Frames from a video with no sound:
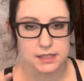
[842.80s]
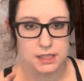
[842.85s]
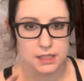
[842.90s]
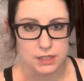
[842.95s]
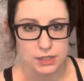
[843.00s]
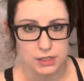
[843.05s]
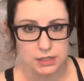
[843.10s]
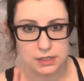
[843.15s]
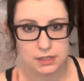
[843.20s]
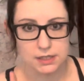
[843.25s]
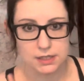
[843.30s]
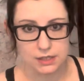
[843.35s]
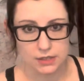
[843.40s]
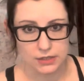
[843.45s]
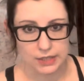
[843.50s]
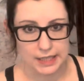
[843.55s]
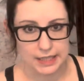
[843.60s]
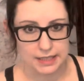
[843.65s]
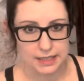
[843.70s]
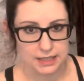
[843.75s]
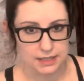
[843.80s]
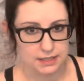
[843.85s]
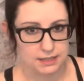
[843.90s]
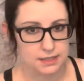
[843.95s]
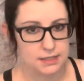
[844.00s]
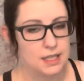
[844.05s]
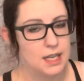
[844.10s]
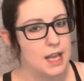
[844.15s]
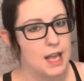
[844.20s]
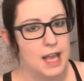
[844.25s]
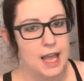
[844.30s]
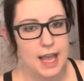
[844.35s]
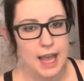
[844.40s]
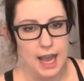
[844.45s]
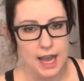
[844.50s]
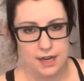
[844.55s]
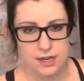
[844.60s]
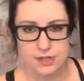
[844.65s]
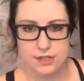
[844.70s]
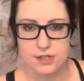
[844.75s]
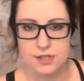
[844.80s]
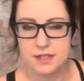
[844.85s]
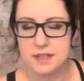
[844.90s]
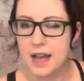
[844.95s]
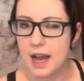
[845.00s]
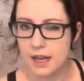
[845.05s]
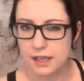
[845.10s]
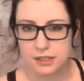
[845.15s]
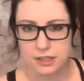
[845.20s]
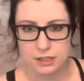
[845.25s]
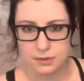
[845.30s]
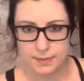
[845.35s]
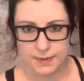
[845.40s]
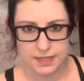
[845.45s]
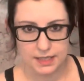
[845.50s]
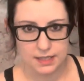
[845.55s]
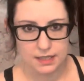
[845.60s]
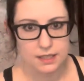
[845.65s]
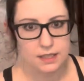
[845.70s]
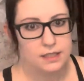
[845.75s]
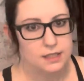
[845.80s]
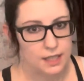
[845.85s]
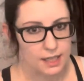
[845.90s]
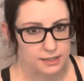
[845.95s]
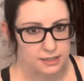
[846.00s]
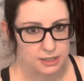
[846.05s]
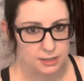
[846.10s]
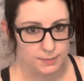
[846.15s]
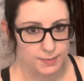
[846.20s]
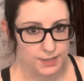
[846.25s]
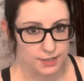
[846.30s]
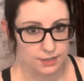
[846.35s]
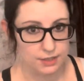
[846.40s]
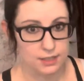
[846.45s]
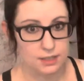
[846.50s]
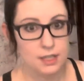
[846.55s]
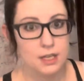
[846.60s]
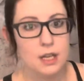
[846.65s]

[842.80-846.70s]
and nooks and crannies, and it's just not going to be good.